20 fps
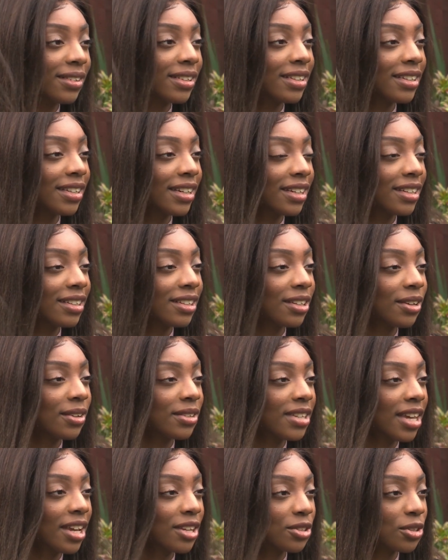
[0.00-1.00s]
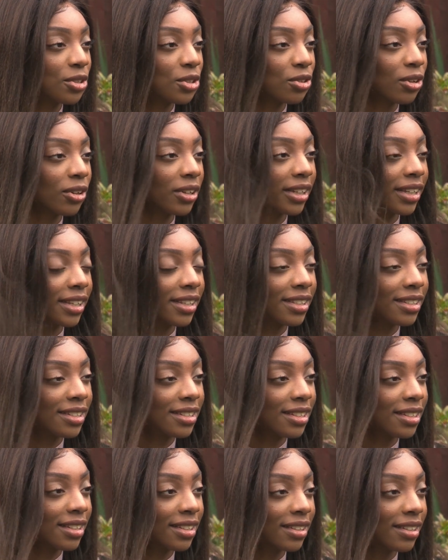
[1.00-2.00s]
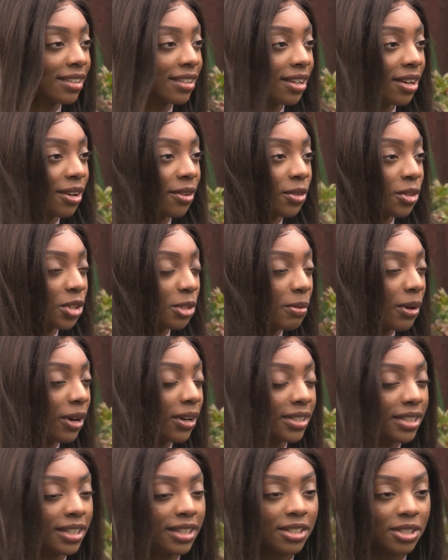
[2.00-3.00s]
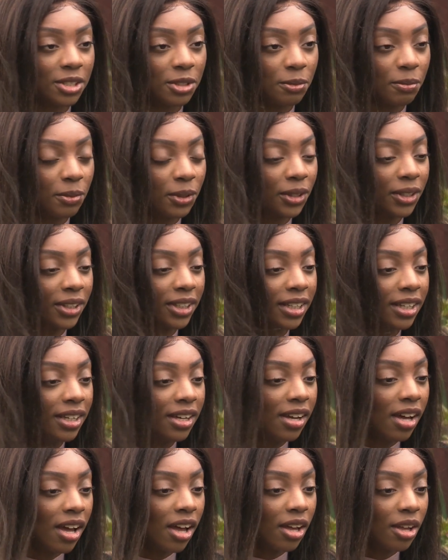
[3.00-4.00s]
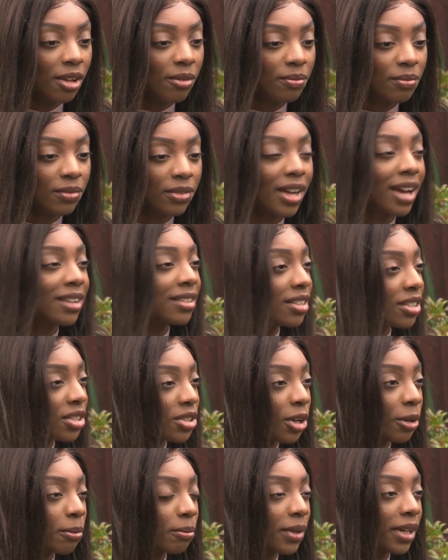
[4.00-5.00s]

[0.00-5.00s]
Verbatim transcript: and, it, you know, it takes the strongest and, you know, the smartest, but um, that didn't stop